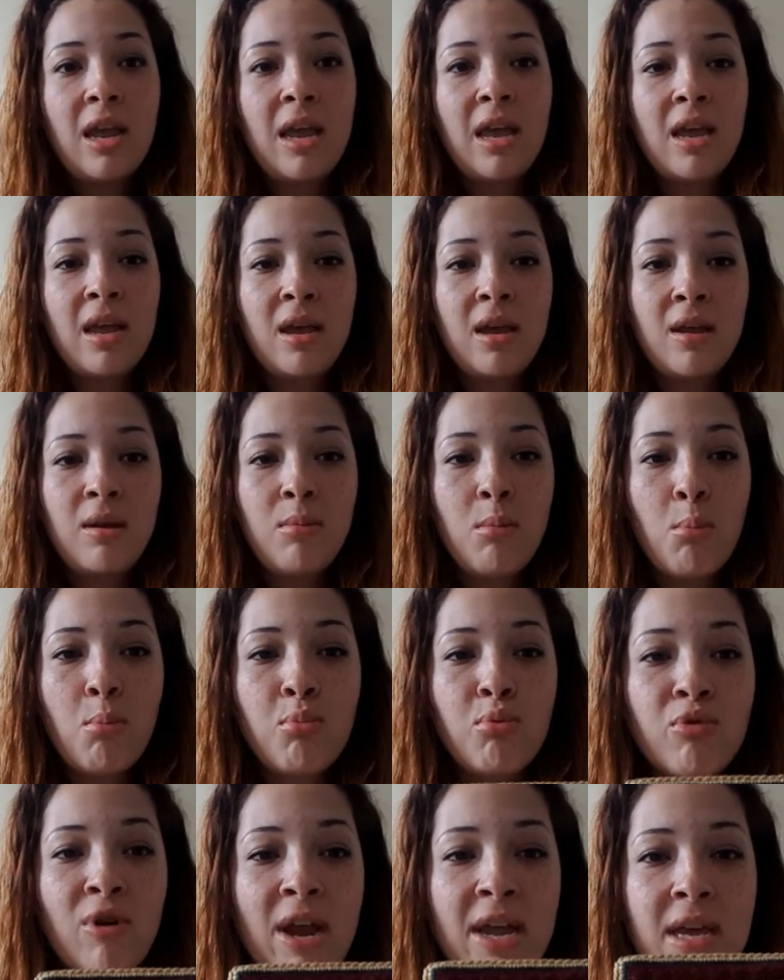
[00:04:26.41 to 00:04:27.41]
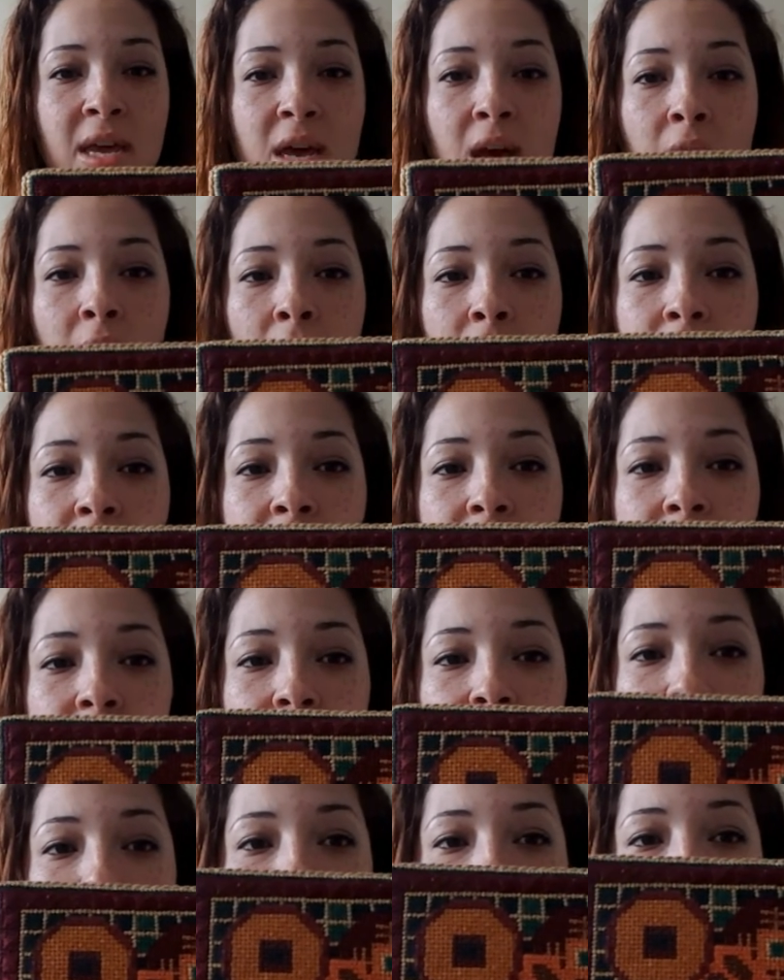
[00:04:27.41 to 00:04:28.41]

in bright colors